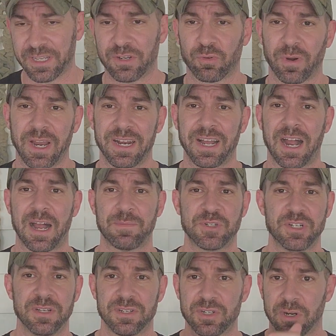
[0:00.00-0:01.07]
great
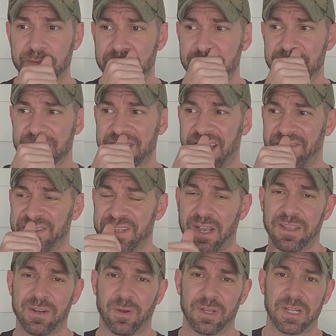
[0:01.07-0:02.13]
option in terms of just having,
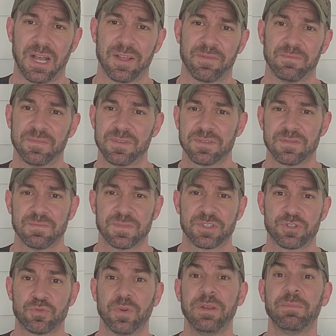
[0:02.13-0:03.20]
you know, a
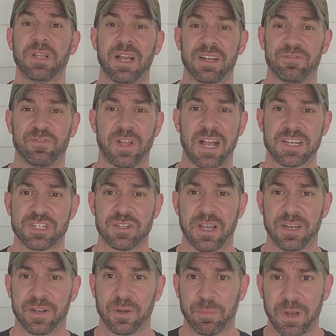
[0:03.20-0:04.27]
streamlined
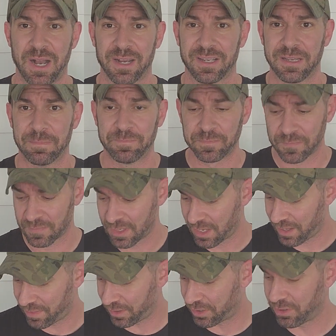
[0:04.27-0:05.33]
flashlight in your pocket
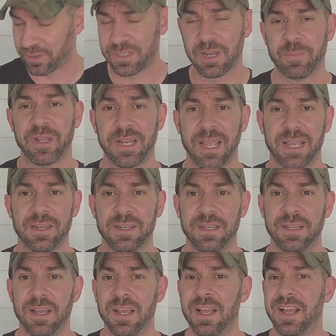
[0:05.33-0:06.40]
that could come in handy.